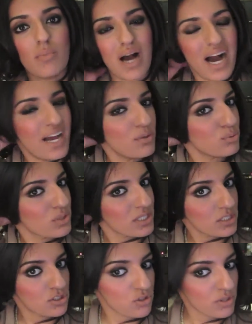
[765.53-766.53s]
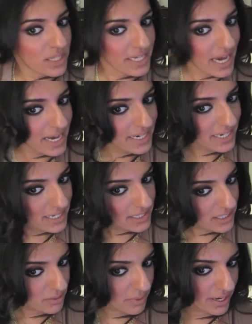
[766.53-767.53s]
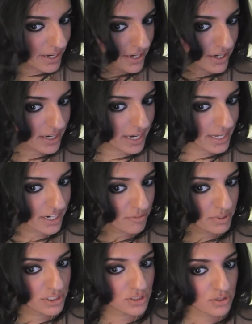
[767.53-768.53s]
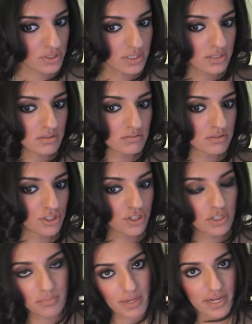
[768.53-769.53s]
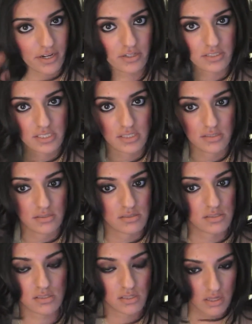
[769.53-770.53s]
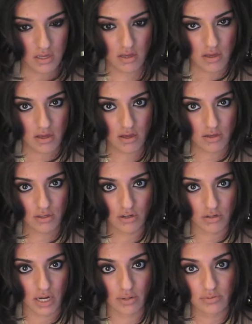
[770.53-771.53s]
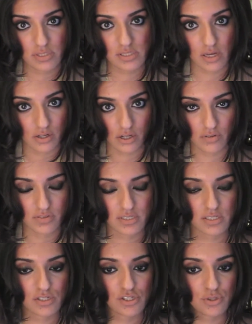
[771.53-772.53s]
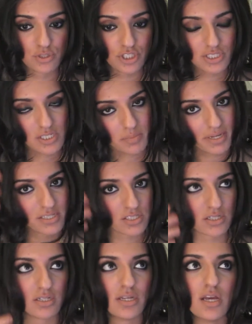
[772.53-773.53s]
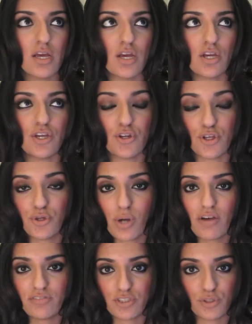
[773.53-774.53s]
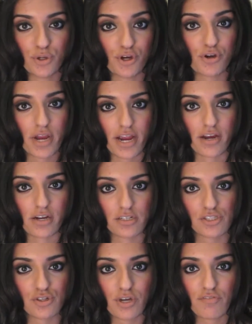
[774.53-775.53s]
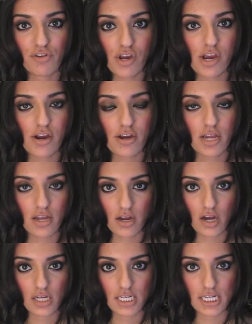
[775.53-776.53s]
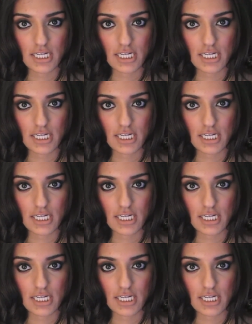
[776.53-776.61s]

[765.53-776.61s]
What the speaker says: I really don't like adding anything in my hair, and I've been doing curling my hair since, you know, I was young, obviously. So it just depends on, you know, you have to know your hair. So if your hair cannot